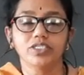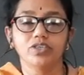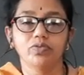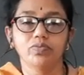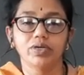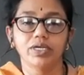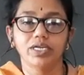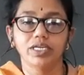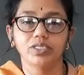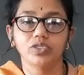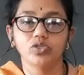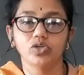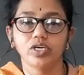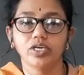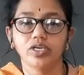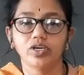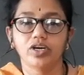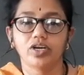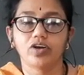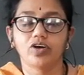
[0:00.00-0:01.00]
You've been
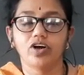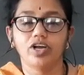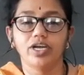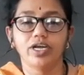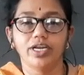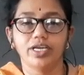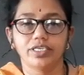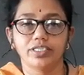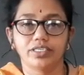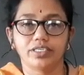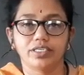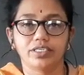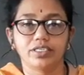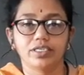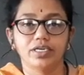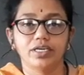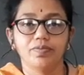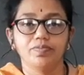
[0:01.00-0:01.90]
enjoying your holidays.